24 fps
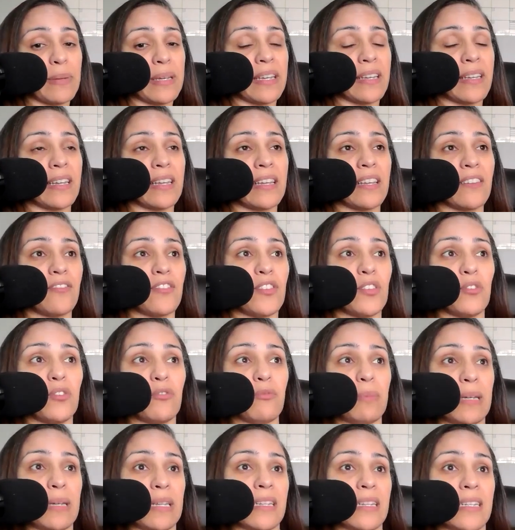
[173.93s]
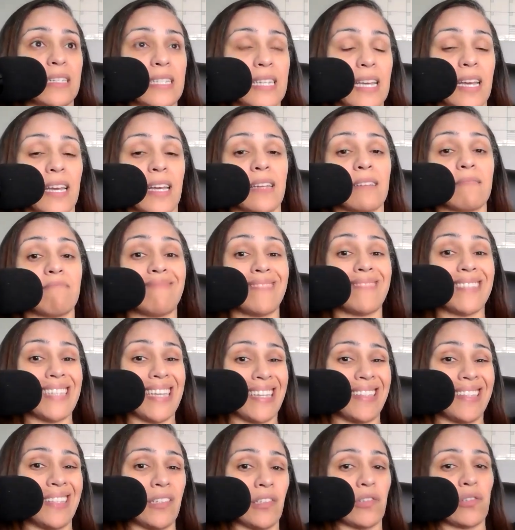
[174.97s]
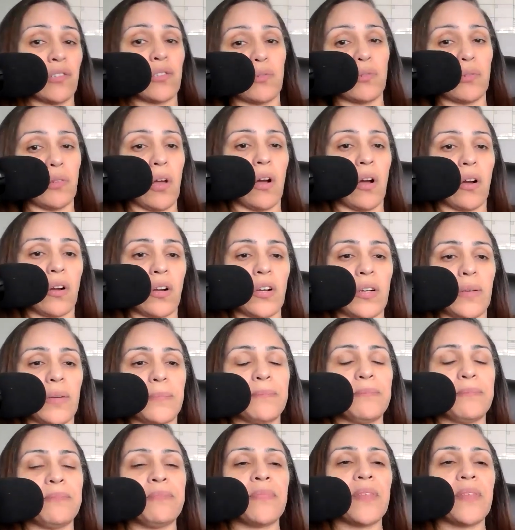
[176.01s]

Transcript: been if you've been a tech 10 years or longer.